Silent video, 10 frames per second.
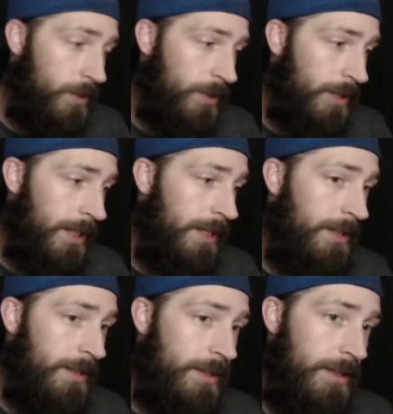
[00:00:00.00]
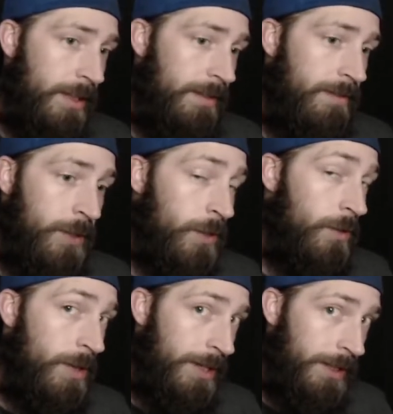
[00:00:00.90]
you would like. If you're
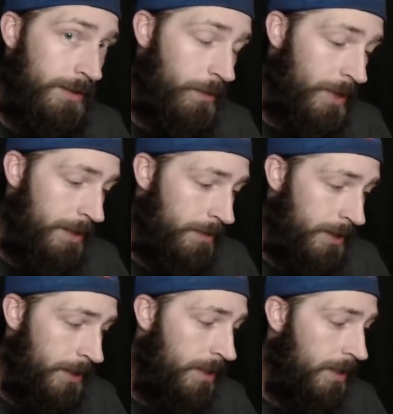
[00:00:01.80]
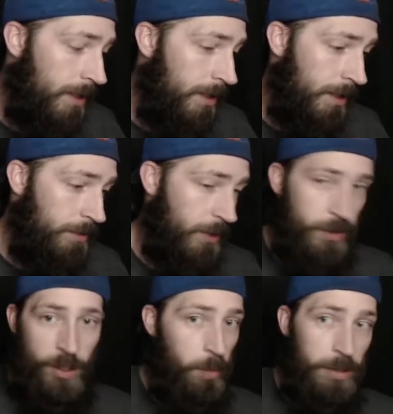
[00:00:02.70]
running Wi-Fi, um, you can
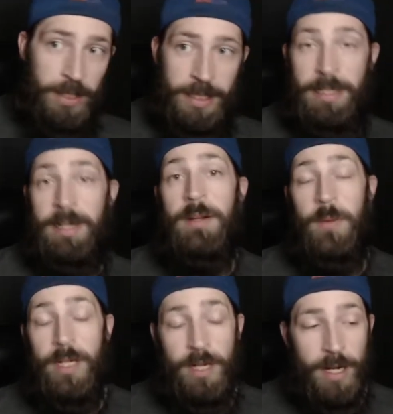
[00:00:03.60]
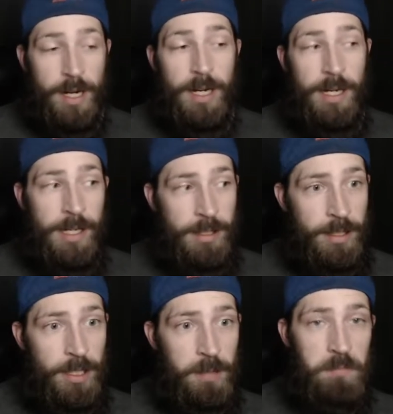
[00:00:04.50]
go plug it in anywhere, and
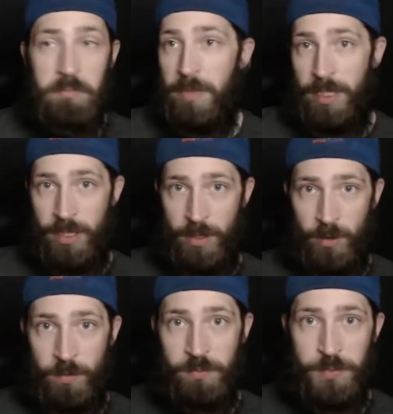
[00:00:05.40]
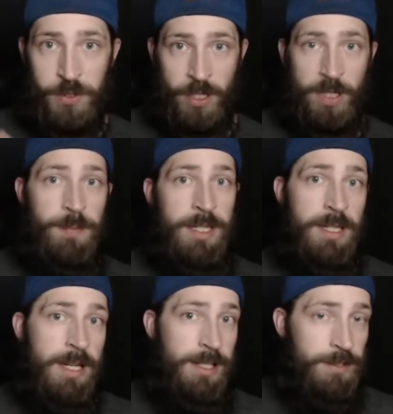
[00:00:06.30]
um, it'll start the
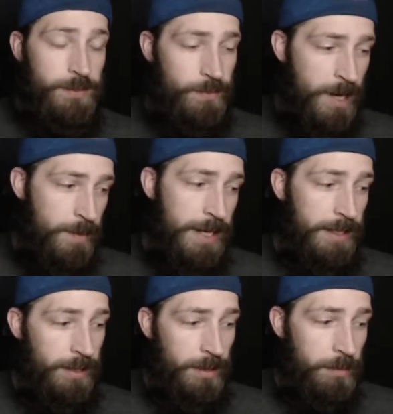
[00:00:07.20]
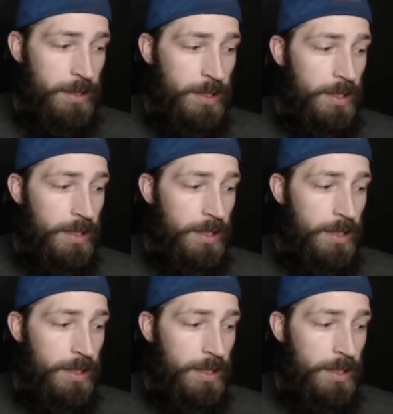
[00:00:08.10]
pickaxe right back up,